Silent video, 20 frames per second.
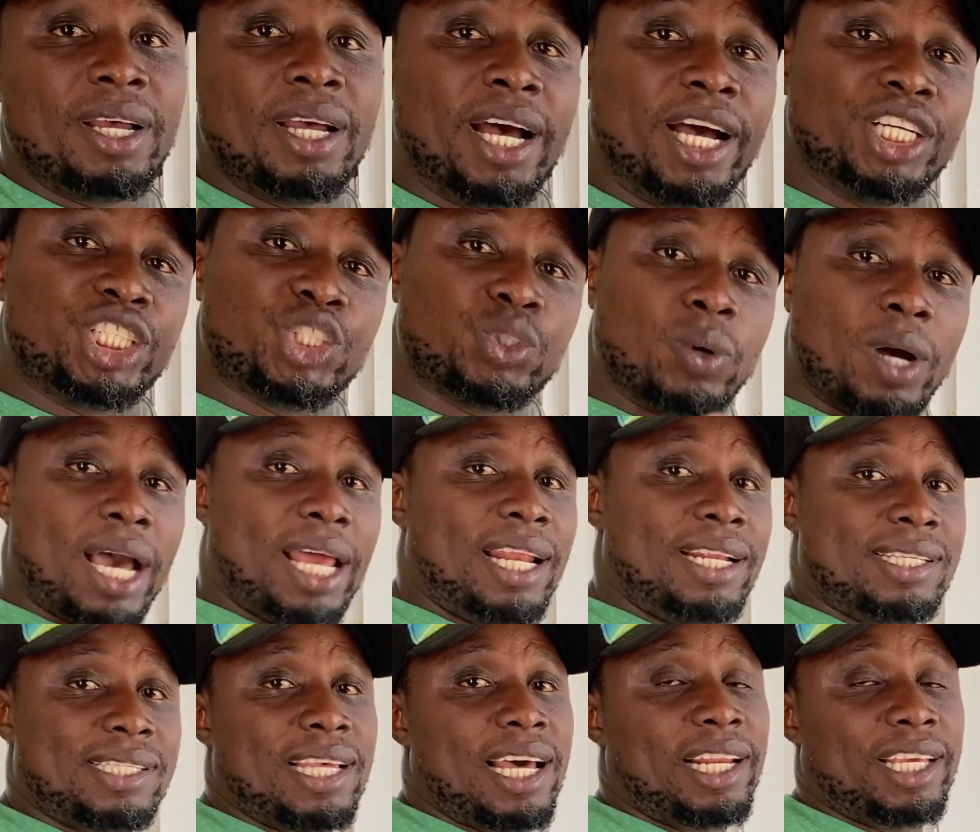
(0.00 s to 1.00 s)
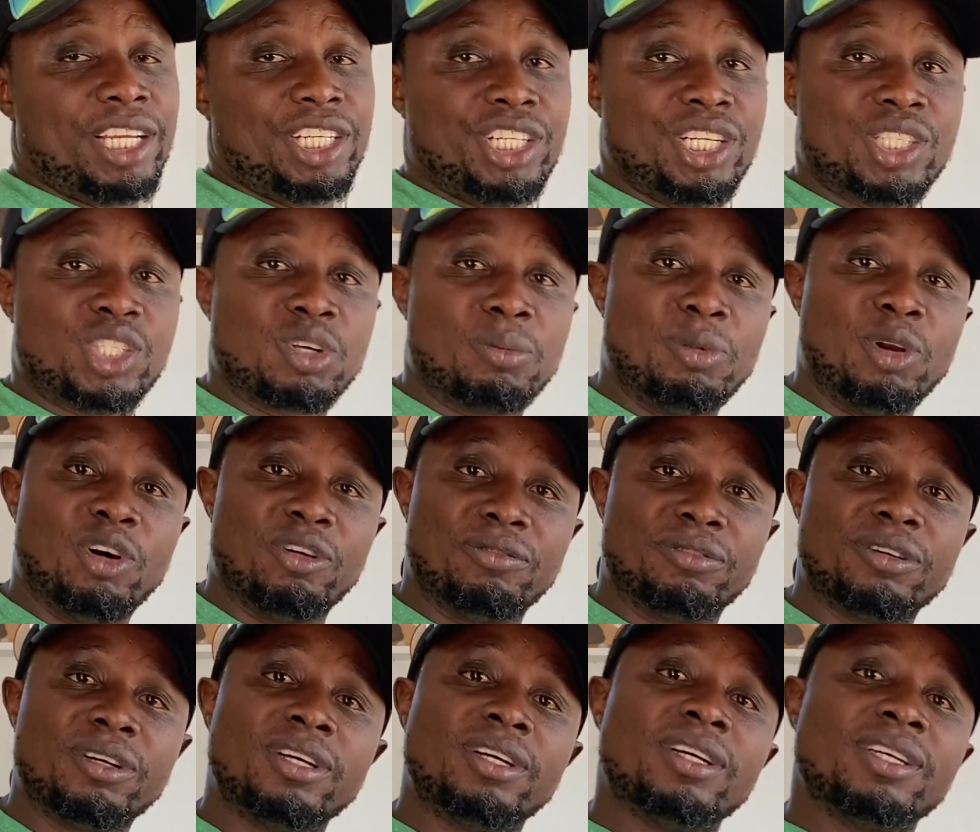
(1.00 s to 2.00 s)
and show Island Style Kitchen some love.
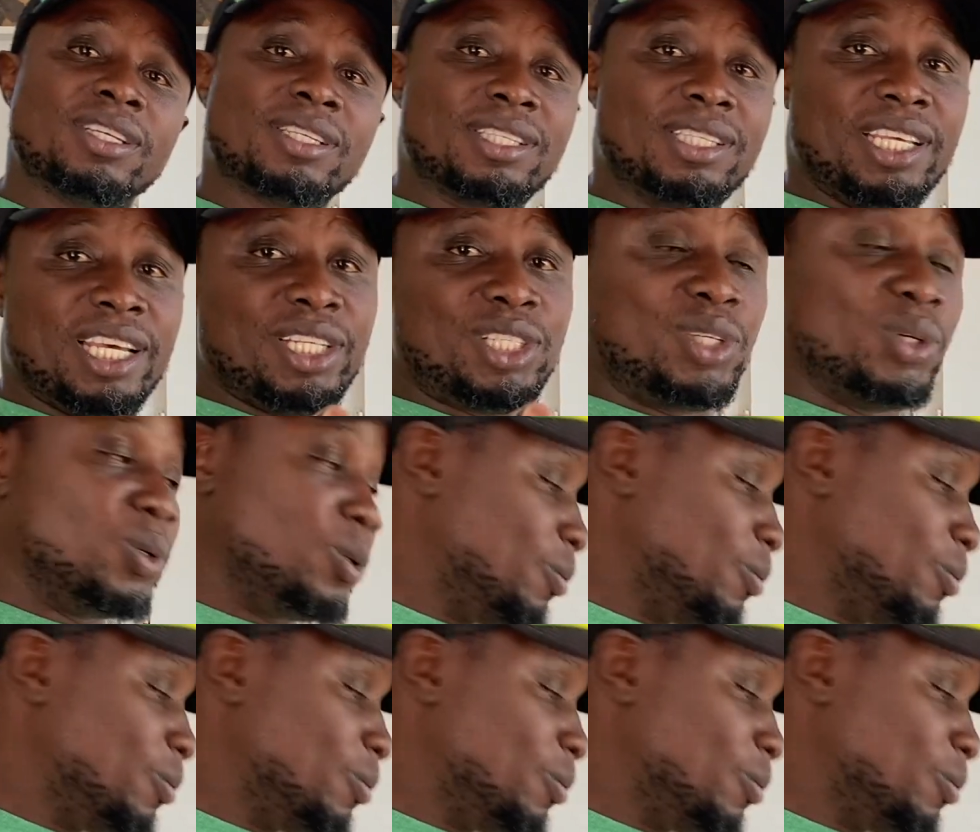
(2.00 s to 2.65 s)
Stay tuned.